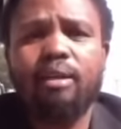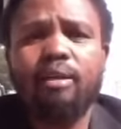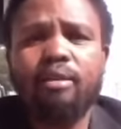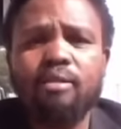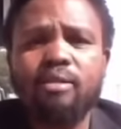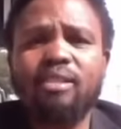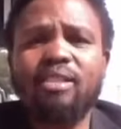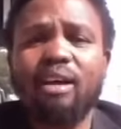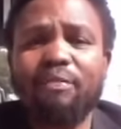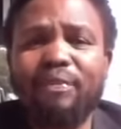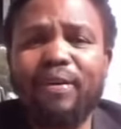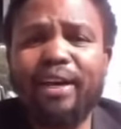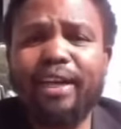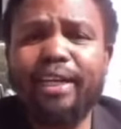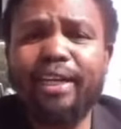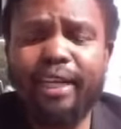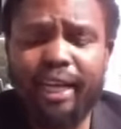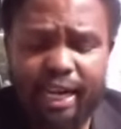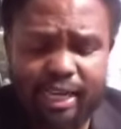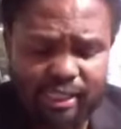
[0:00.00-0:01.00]

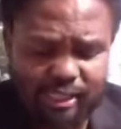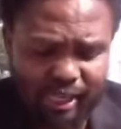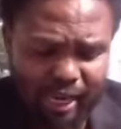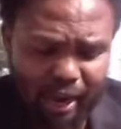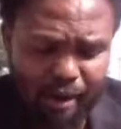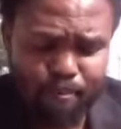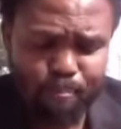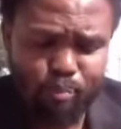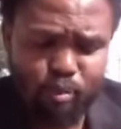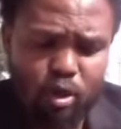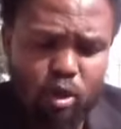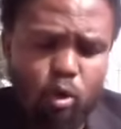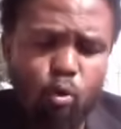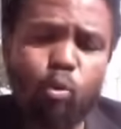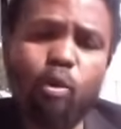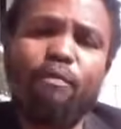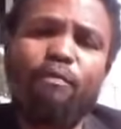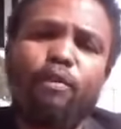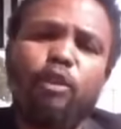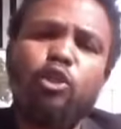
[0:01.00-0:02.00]
Suffering has come
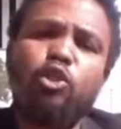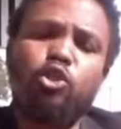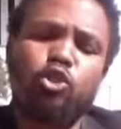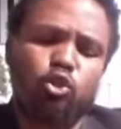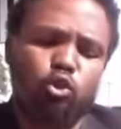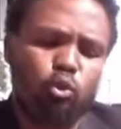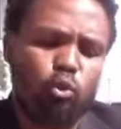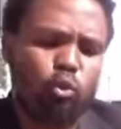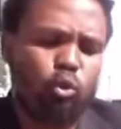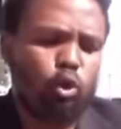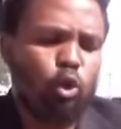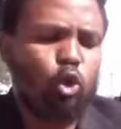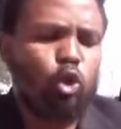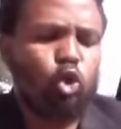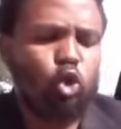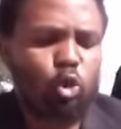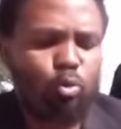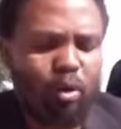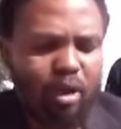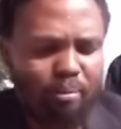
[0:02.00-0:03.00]
with this new
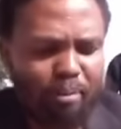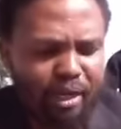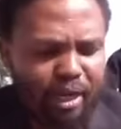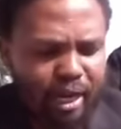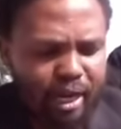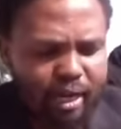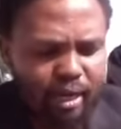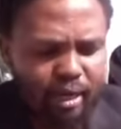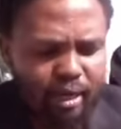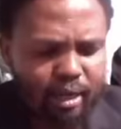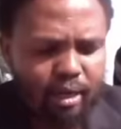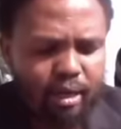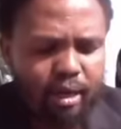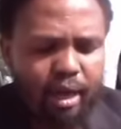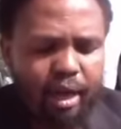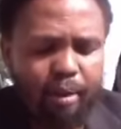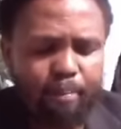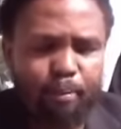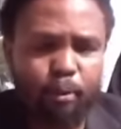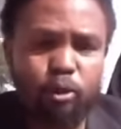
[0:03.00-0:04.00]
Tumamina
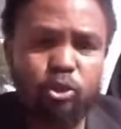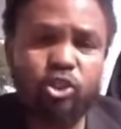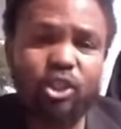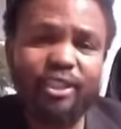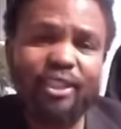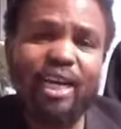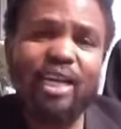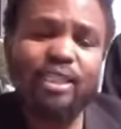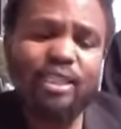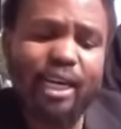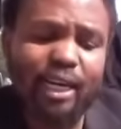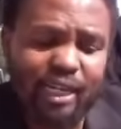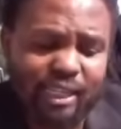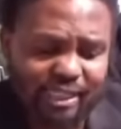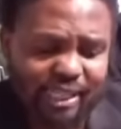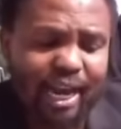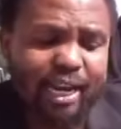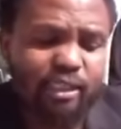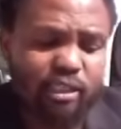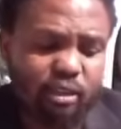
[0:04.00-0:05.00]
project. As a
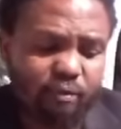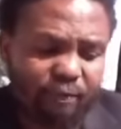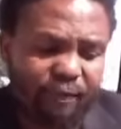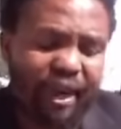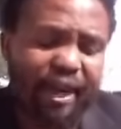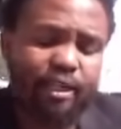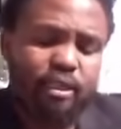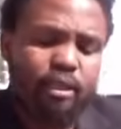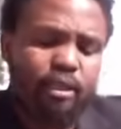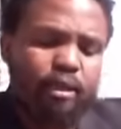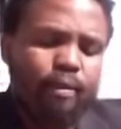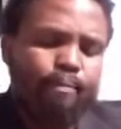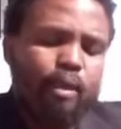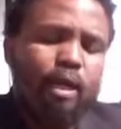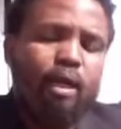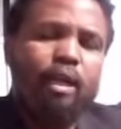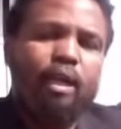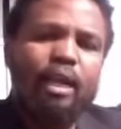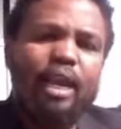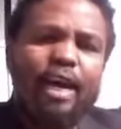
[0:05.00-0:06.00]
result, in fact,
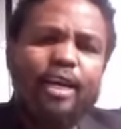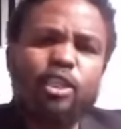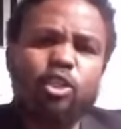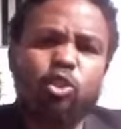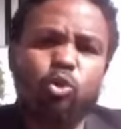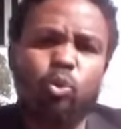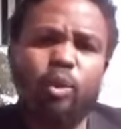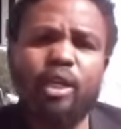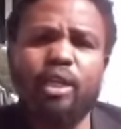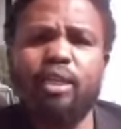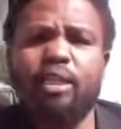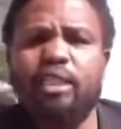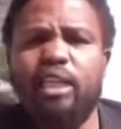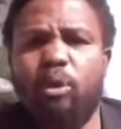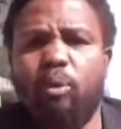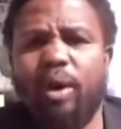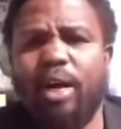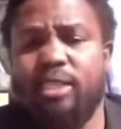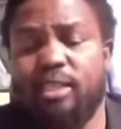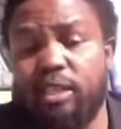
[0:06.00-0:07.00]
last week,
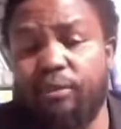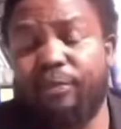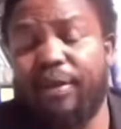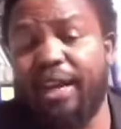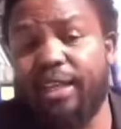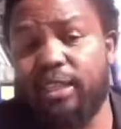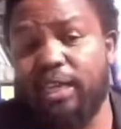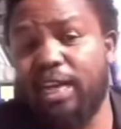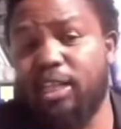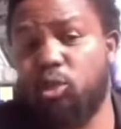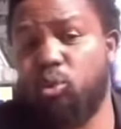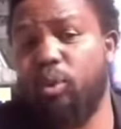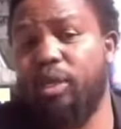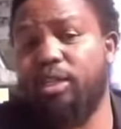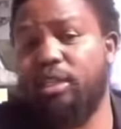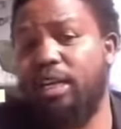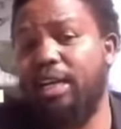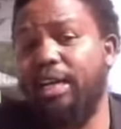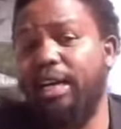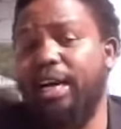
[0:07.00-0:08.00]

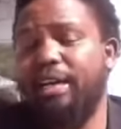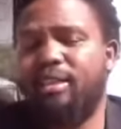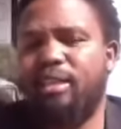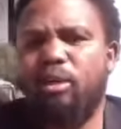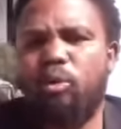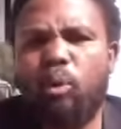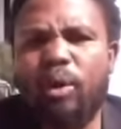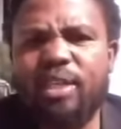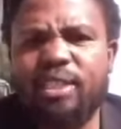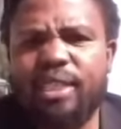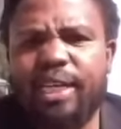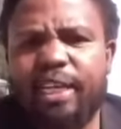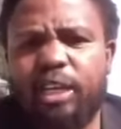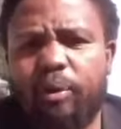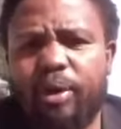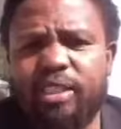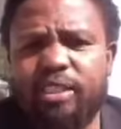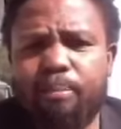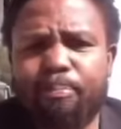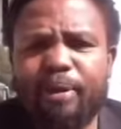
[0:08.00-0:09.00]
I think Wednesday, there
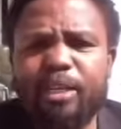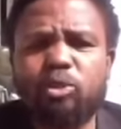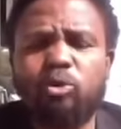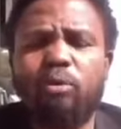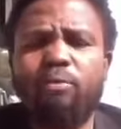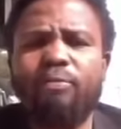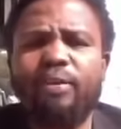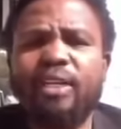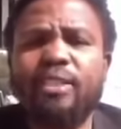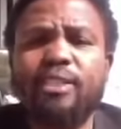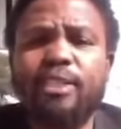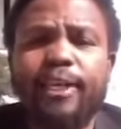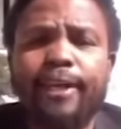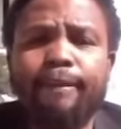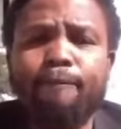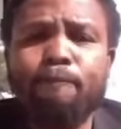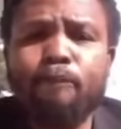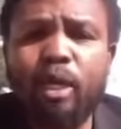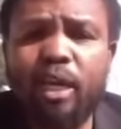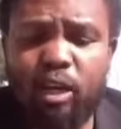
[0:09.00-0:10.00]
was a press conference
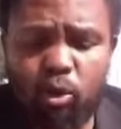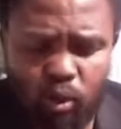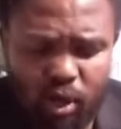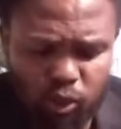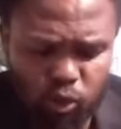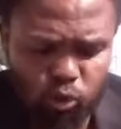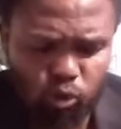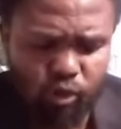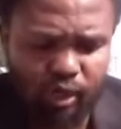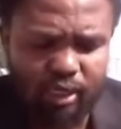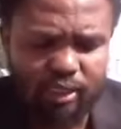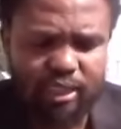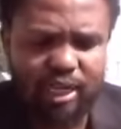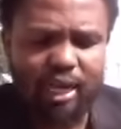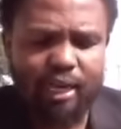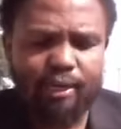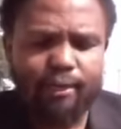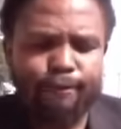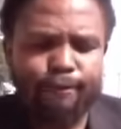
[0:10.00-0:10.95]
in KwaZulu-Natal.